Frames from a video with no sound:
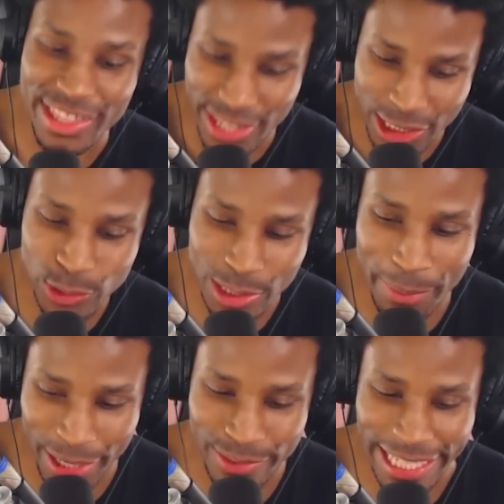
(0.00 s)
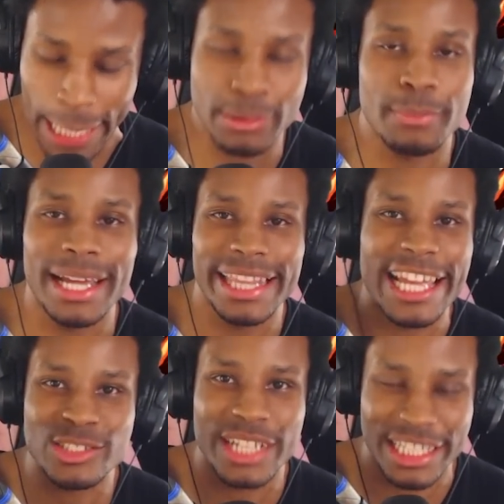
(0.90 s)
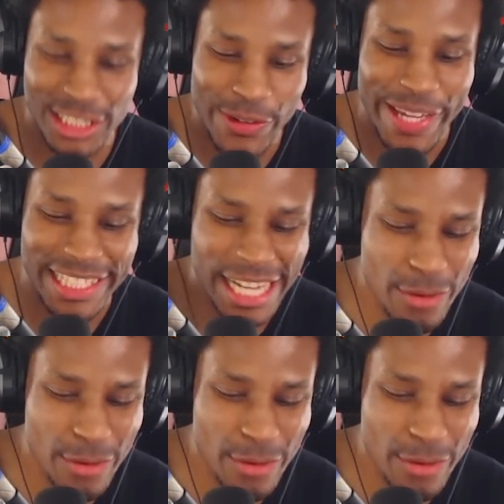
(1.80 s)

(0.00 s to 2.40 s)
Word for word: like this was a better team than my last one I showcased.